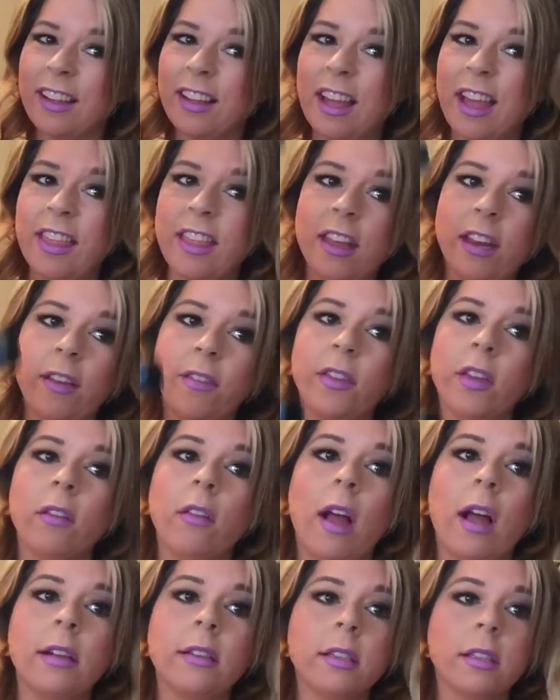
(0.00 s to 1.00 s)
And then if you
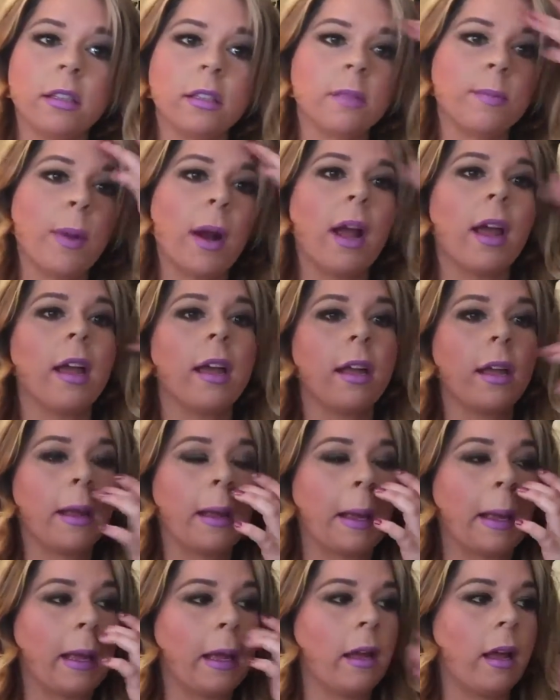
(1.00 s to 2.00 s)
like to
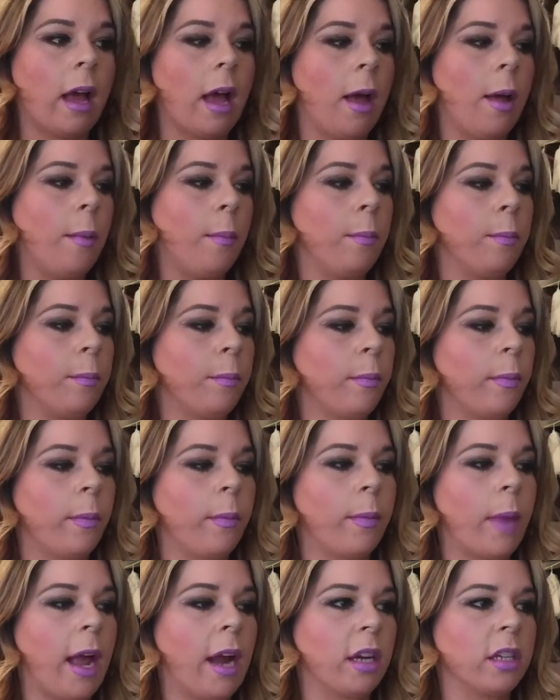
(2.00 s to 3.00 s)
spray
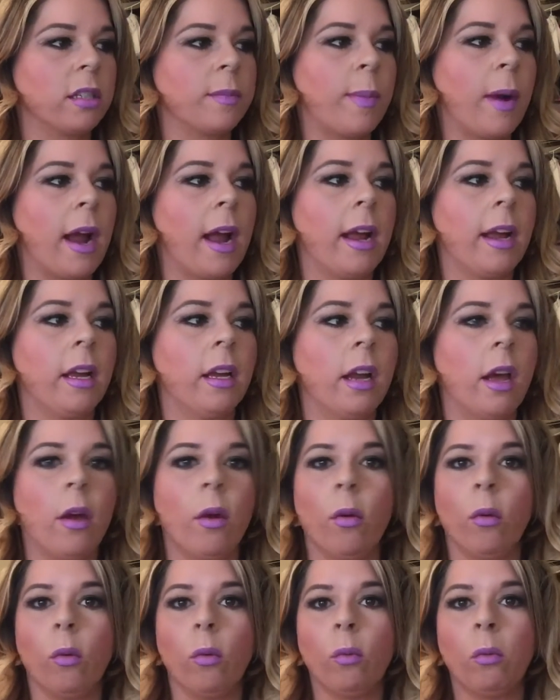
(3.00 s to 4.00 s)
hairspray, you
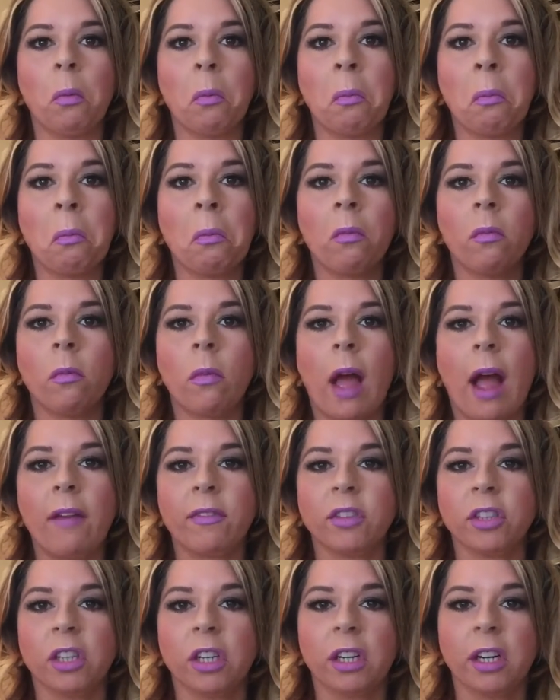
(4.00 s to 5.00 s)
know,
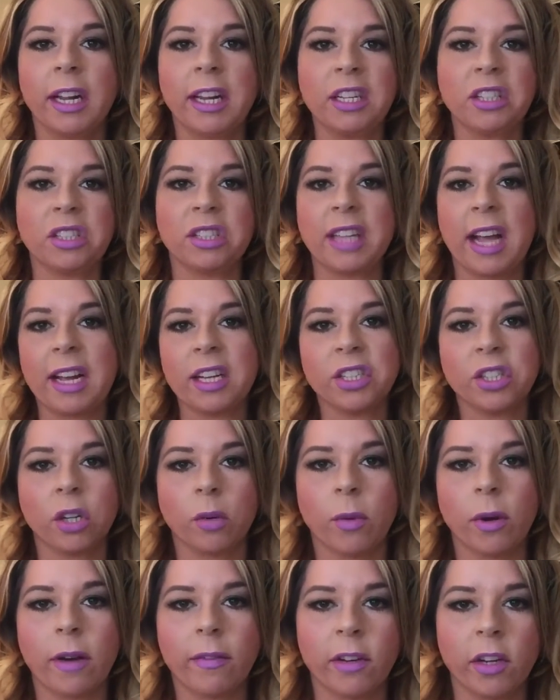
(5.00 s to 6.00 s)
after each section or
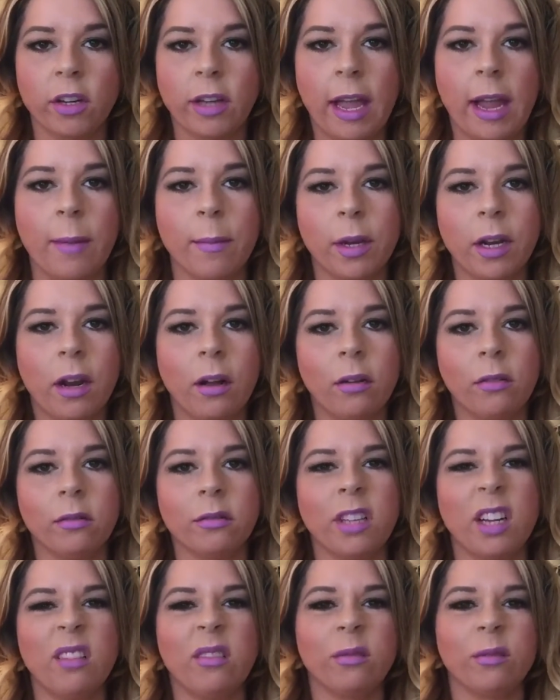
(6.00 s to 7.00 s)
whatever you can, but
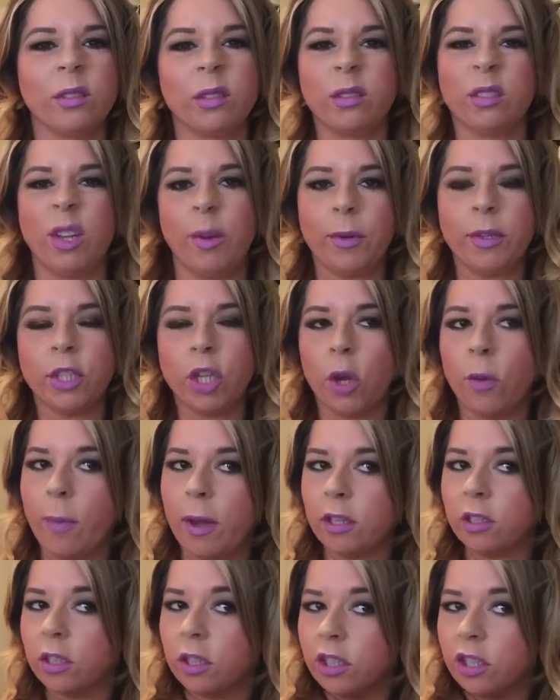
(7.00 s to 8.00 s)
don't do it too
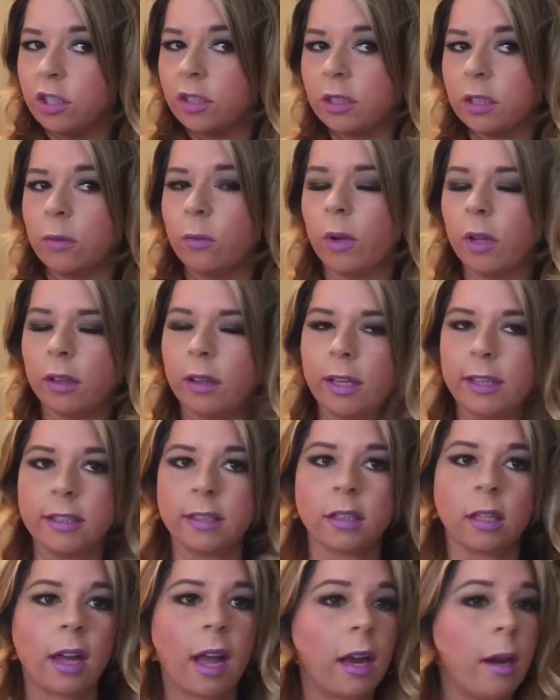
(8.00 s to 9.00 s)
much because you still want these
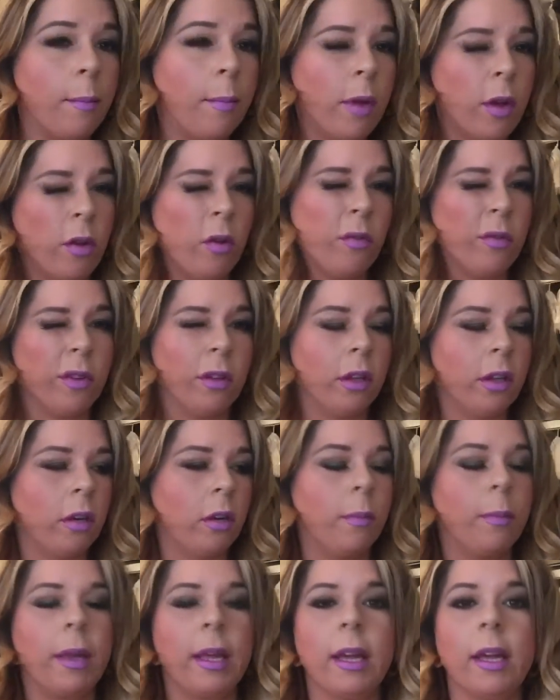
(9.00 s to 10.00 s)
to kind of move a
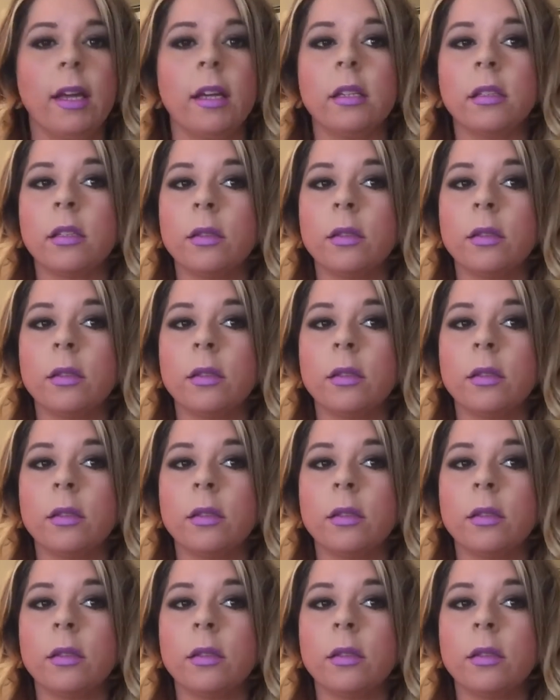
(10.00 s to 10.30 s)
little bit.